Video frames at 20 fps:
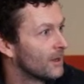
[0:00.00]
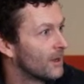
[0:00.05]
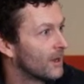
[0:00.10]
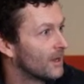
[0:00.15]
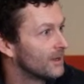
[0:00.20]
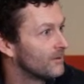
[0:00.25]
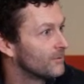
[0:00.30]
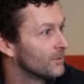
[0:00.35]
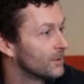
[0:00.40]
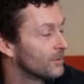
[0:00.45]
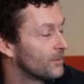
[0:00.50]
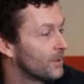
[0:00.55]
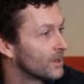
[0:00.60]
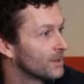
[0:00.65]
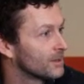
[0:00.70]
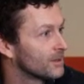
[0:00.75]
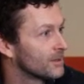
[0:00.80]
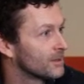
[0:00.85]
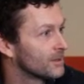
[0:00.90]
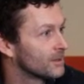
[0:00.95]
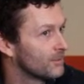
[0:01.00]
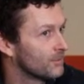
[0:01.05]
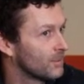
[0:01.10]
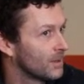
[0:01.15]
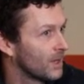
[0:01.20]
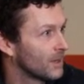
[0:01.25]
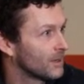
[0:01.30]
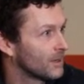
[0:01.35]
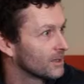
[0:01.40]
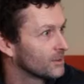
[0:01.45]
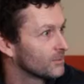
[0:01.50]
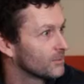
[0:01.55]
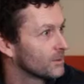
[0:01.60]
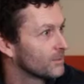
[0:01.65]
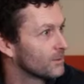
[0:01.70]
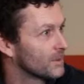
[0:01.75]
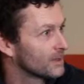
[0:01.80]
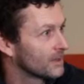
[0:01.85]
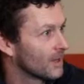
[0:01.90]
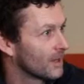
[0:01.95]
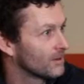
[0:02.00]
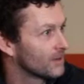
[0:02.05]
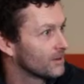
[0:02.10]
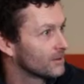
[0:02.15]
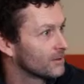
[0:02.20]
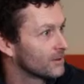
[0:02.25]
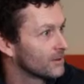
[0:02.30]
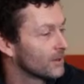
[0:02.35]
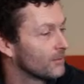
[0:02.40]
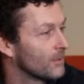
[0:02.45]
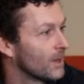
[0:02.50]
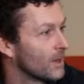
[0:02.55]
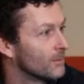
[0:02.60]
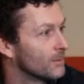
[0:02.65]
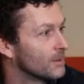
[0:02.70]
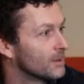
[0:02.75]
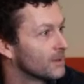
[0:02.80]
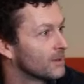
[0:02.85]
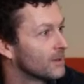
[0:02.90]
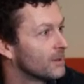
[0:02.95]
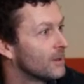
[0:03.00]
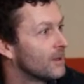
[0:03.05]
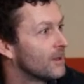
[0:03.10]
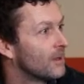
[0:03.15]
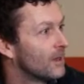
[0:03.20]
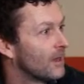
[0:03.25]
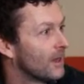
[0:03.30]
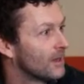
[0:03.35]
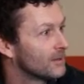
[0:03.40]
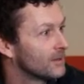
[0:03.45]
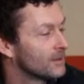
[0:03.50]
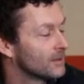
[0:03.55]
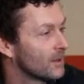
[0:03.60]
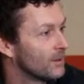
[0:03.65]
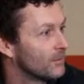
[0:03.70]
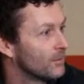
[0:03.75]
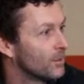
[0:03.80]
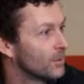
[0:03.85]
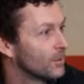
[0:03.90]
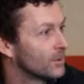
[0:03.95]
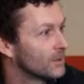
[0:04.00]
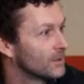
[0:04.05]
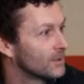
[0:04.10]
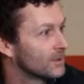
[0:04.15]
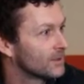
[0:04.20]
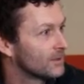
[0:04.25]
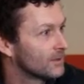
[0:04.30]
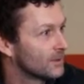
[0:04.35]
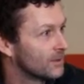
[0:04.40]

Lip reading: and even the person that's supplying us with miscanthus at the moment has his own boilers